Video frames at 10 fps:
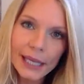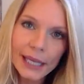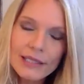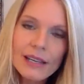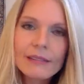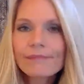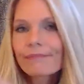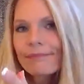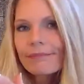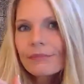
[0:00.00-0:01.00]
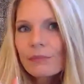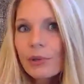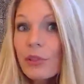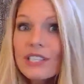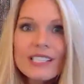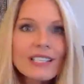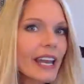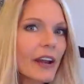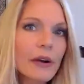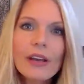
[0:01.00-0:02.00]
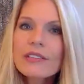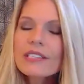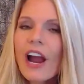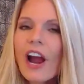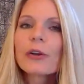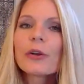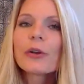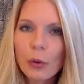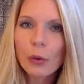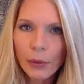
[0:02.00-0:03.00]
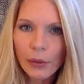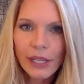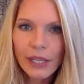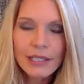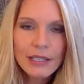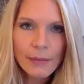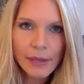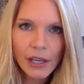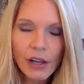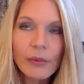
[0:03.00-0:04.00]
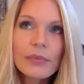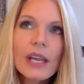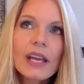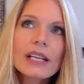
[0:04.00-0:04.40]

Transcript: pieces. Both scenarios are normal and typical.